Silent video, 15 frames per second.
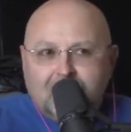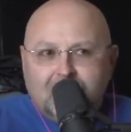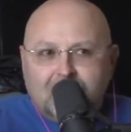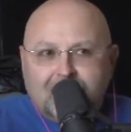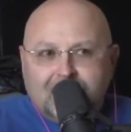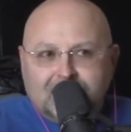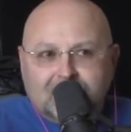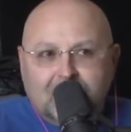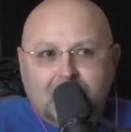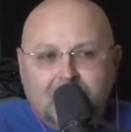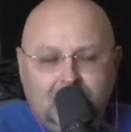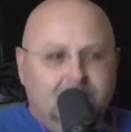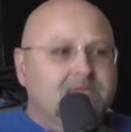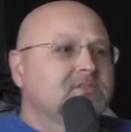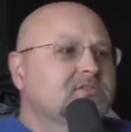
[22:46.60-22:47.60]
Alexa.
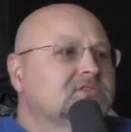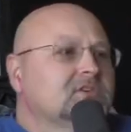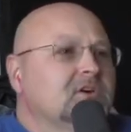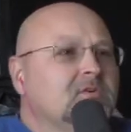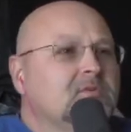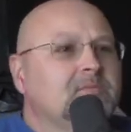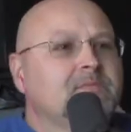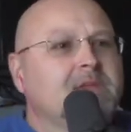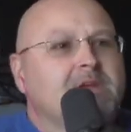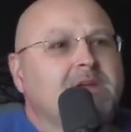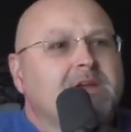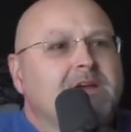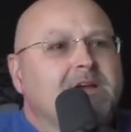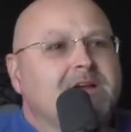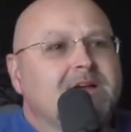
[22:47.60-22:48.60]
So,
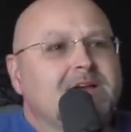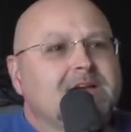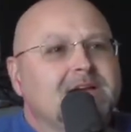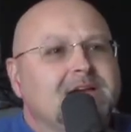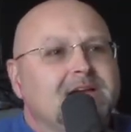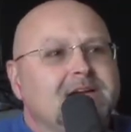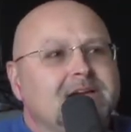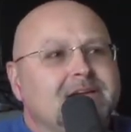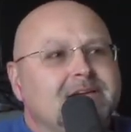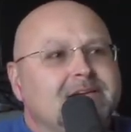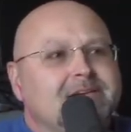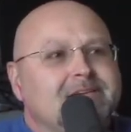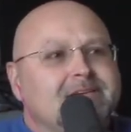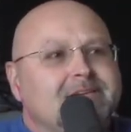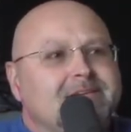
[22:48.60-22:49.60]
uh, uh
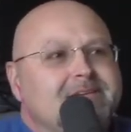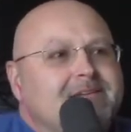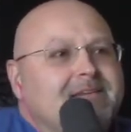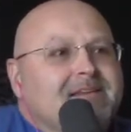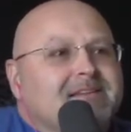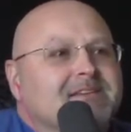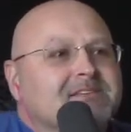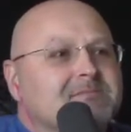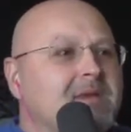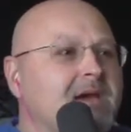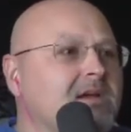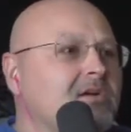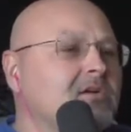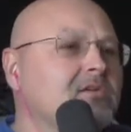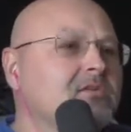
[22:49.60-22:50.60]
it doesn't
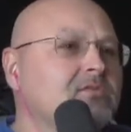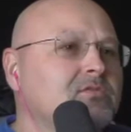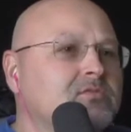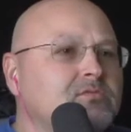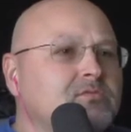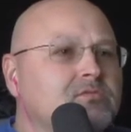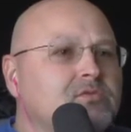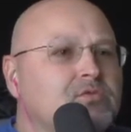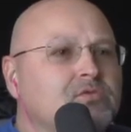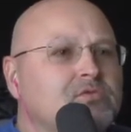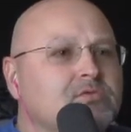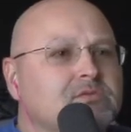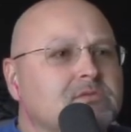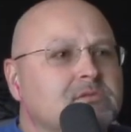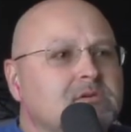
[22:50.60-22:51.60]
matter who
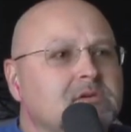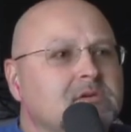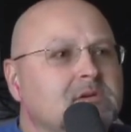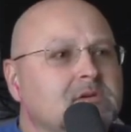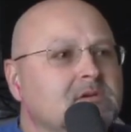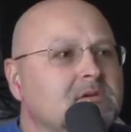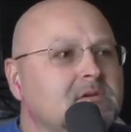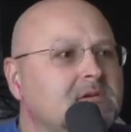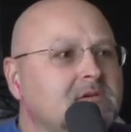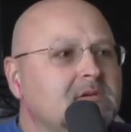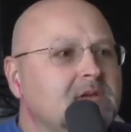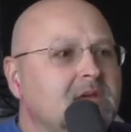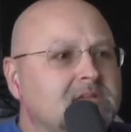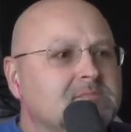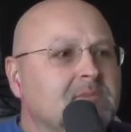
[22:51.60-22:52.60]
who
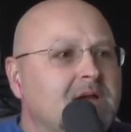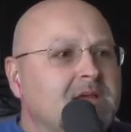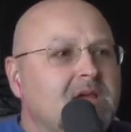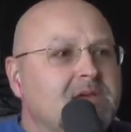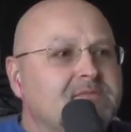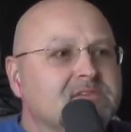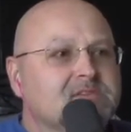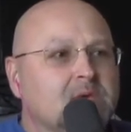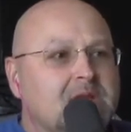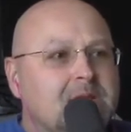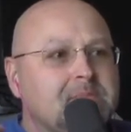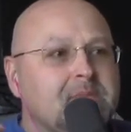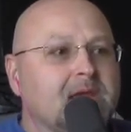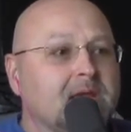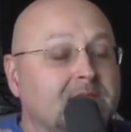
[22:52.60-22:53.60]
is my life is what I
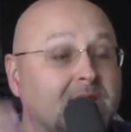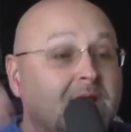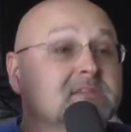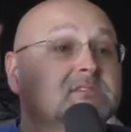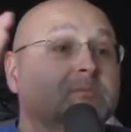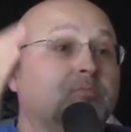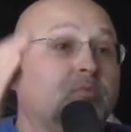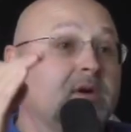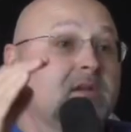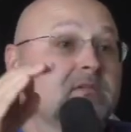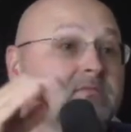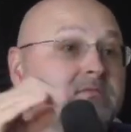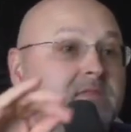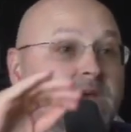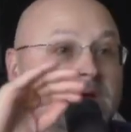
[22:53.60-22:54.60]
make it. That's the point
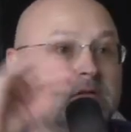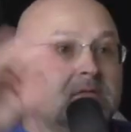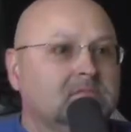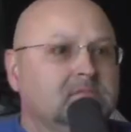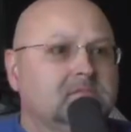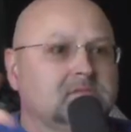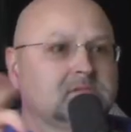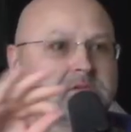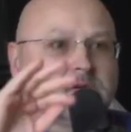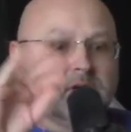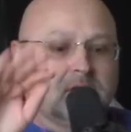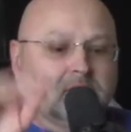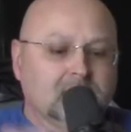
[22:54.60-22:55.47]
of that. Sorry.